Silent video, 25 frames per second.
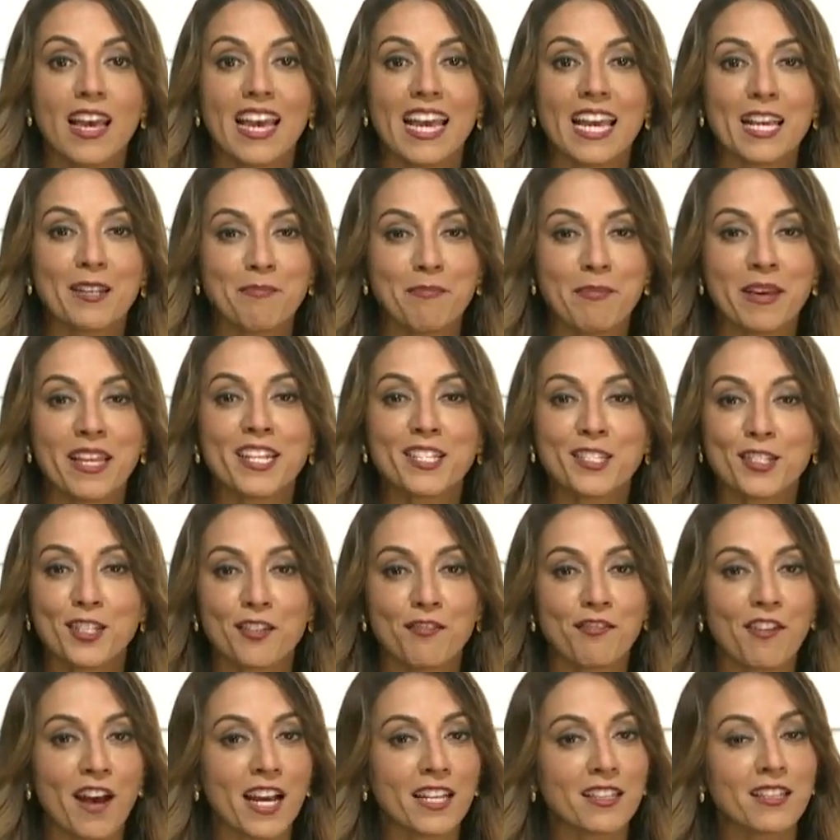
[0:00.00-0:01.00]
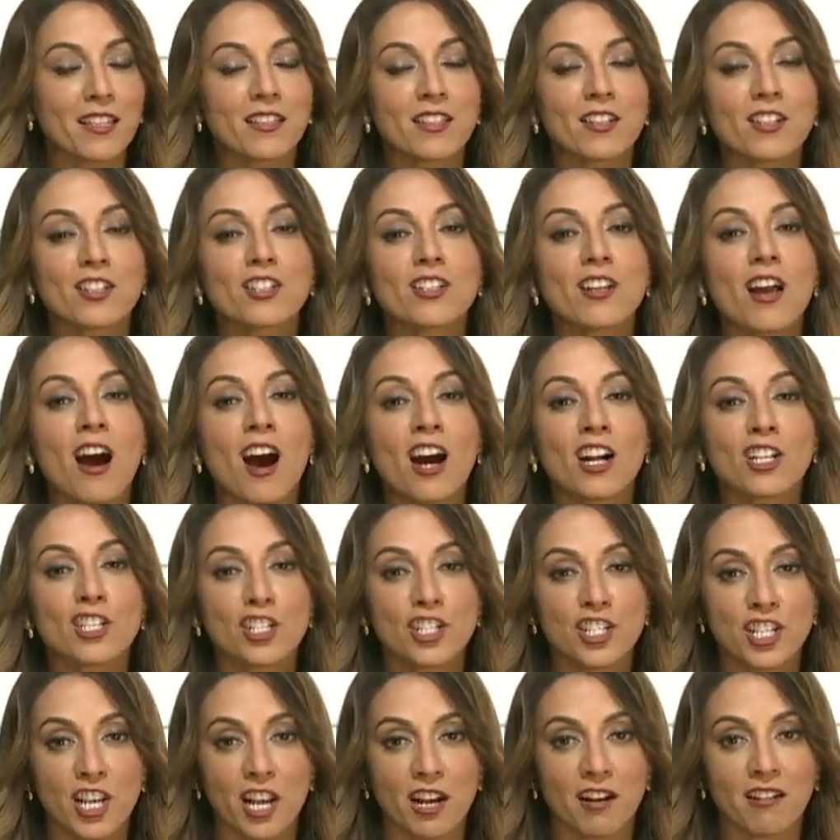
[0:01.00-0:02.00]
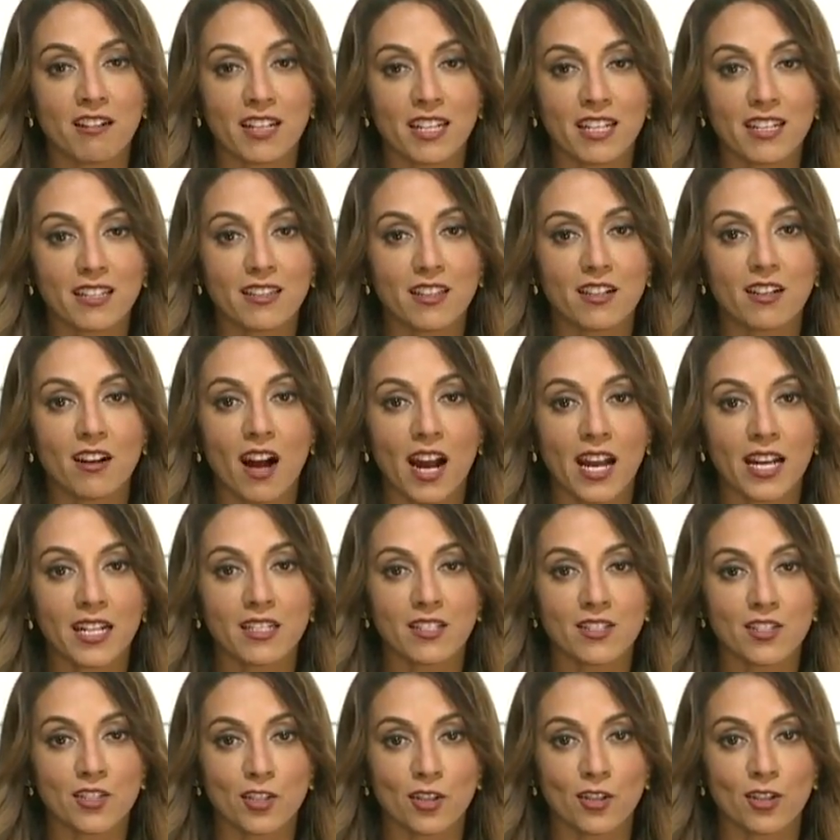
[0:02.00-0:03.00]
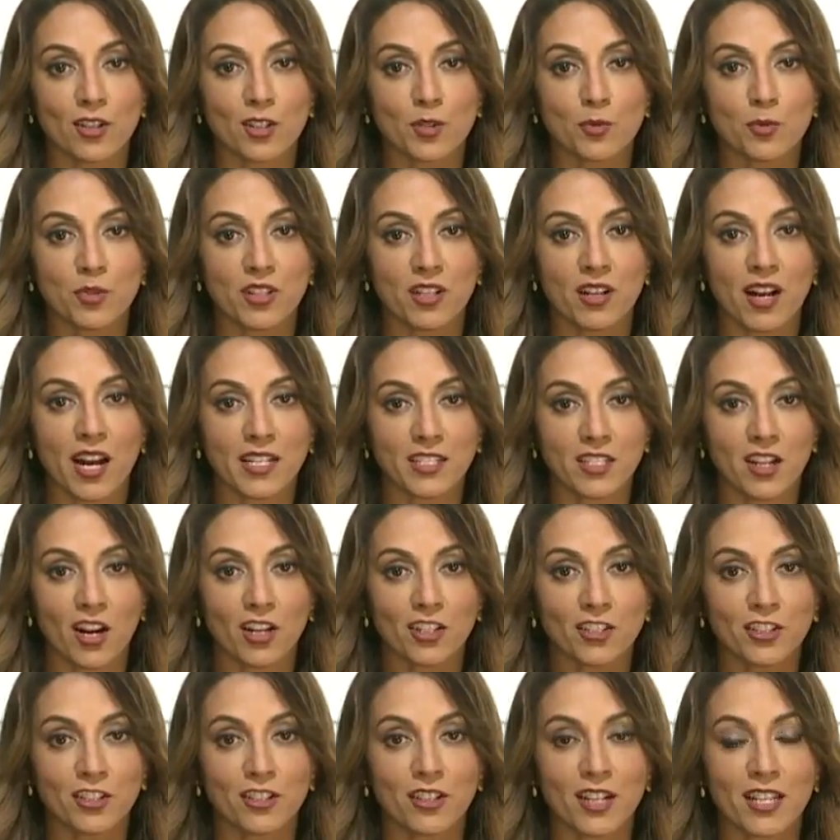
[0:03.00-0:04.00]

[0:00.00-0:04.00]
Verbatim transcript: admitted to the fact that they're not sharing their eye concerns with their eye doctor.